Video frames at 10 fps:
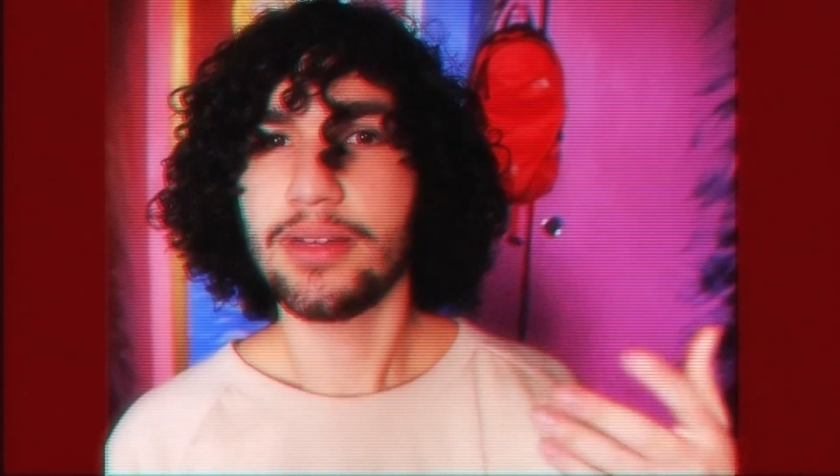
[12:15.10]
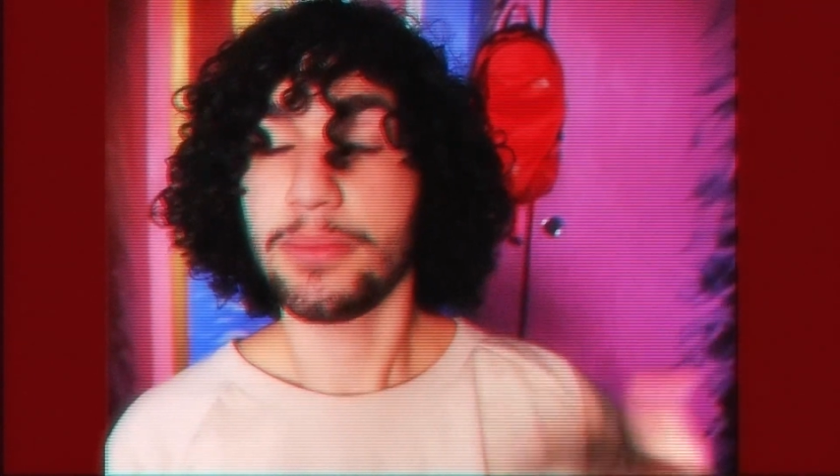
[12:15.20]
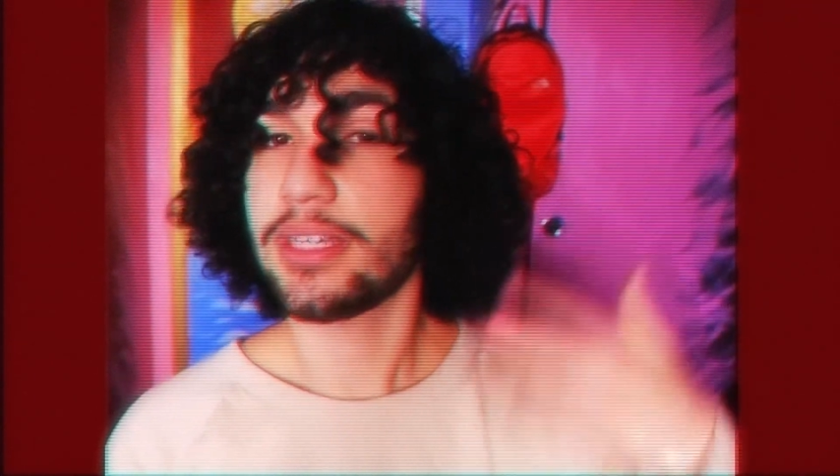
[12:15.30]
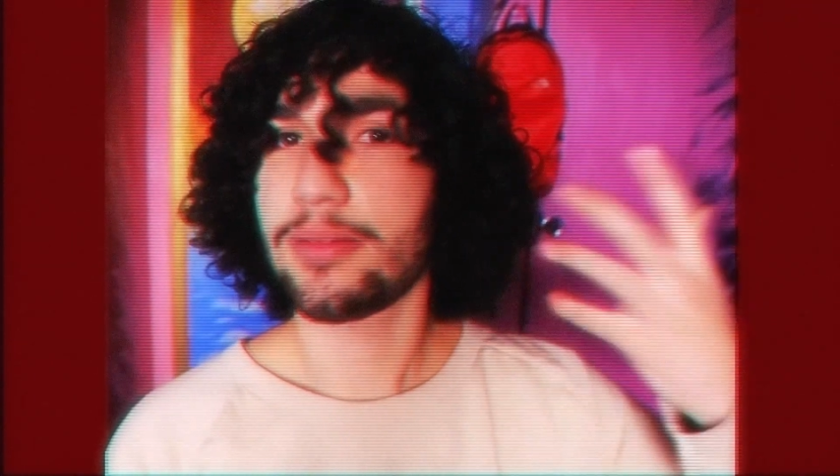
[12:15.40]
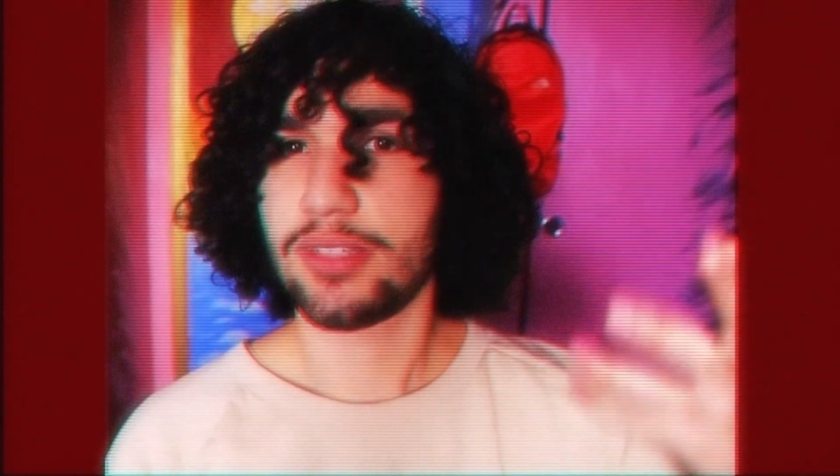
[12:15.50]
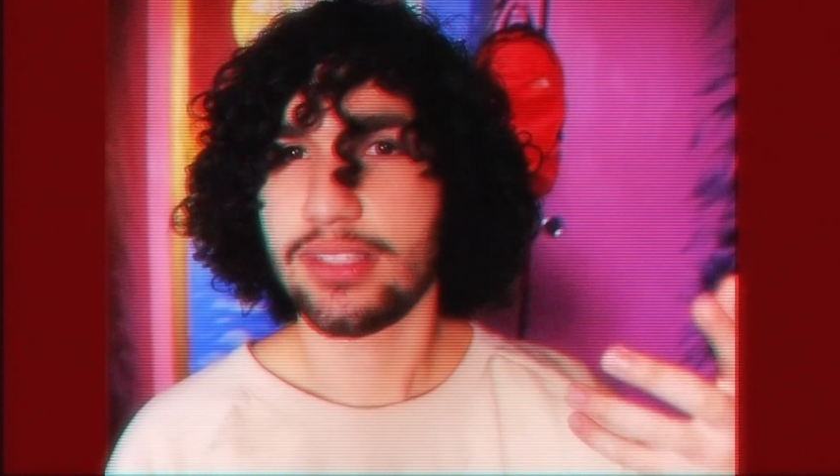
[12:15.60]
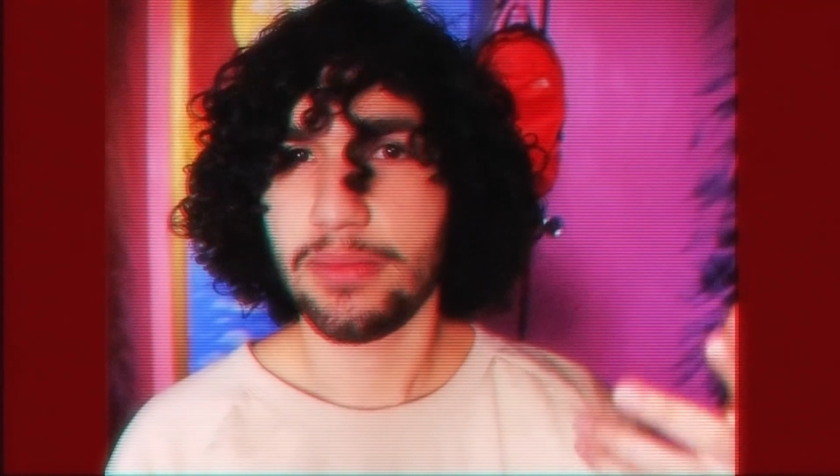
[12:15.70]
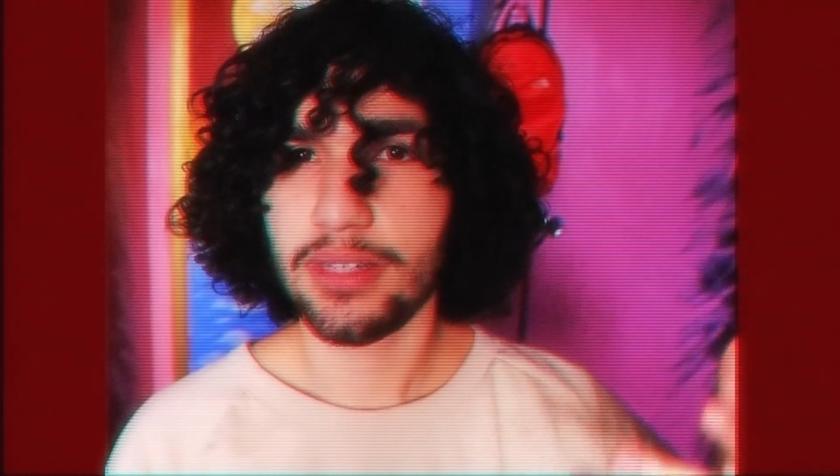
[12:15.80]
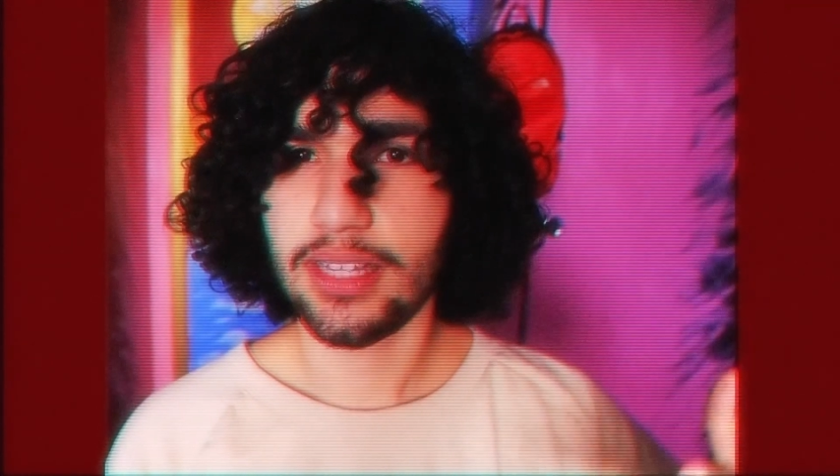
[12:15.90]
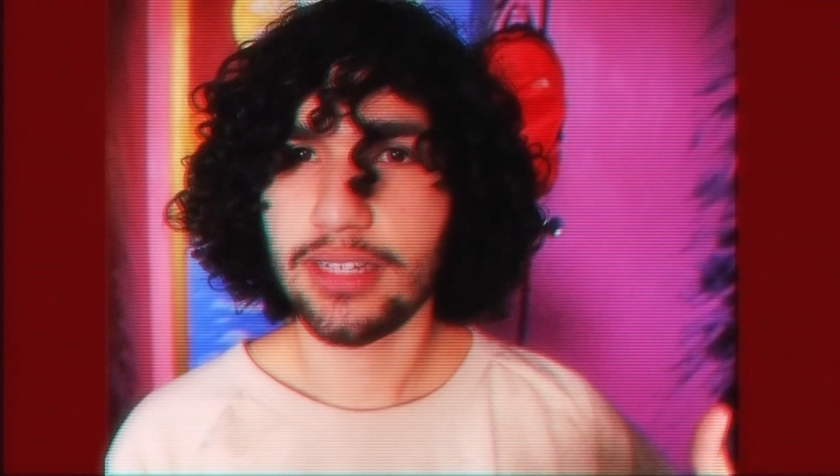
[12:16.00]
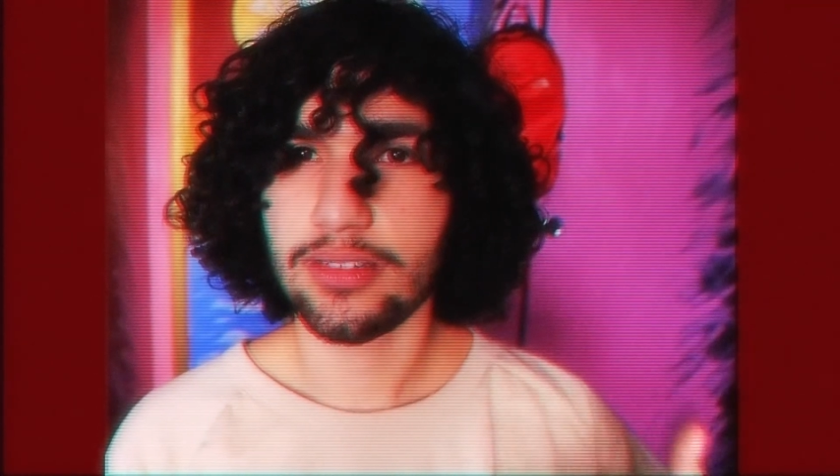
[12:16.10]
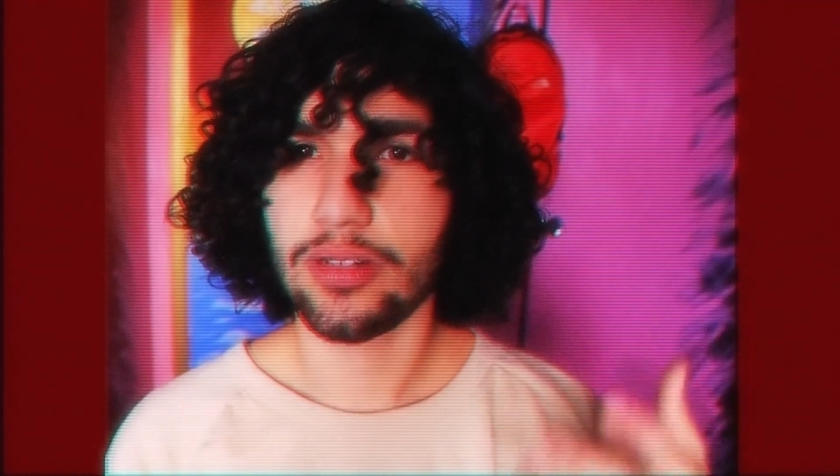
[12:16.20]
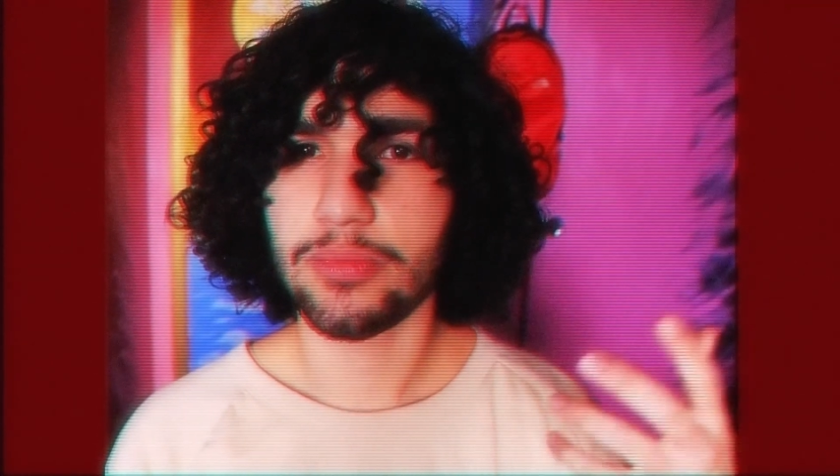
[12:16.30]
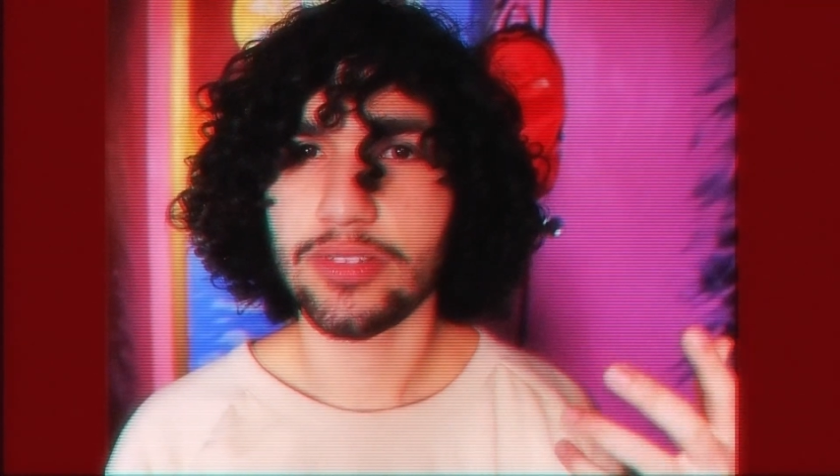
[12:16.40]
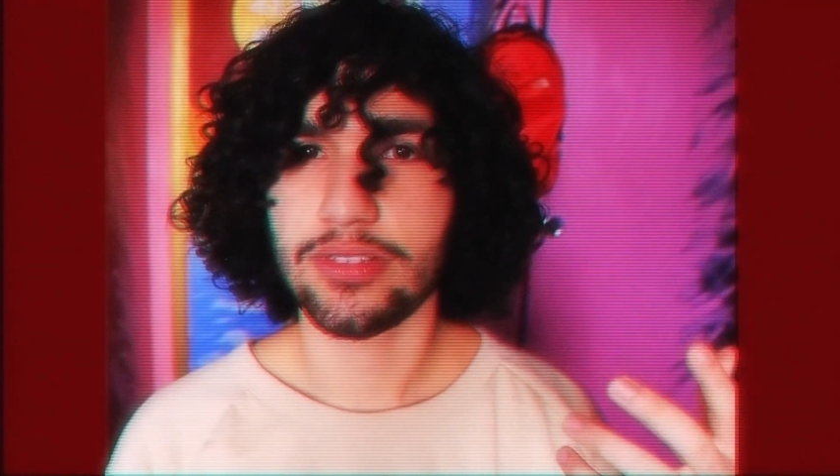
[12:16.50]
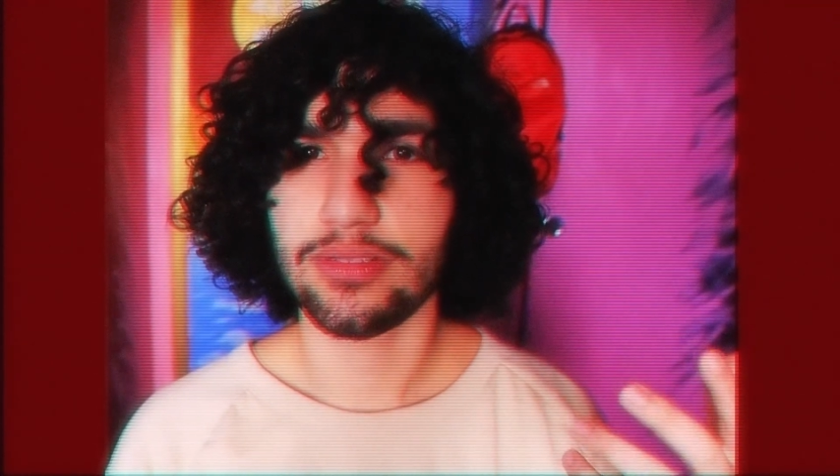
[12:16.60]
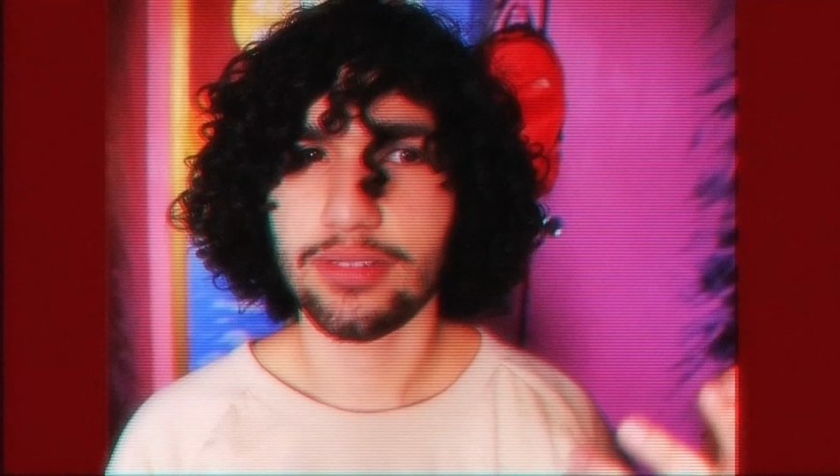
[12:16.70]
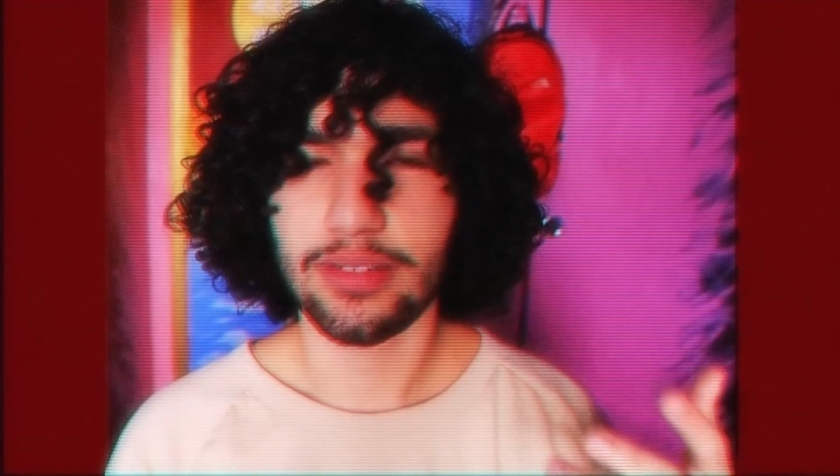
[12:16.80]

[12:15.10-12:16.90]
become stimulated, almost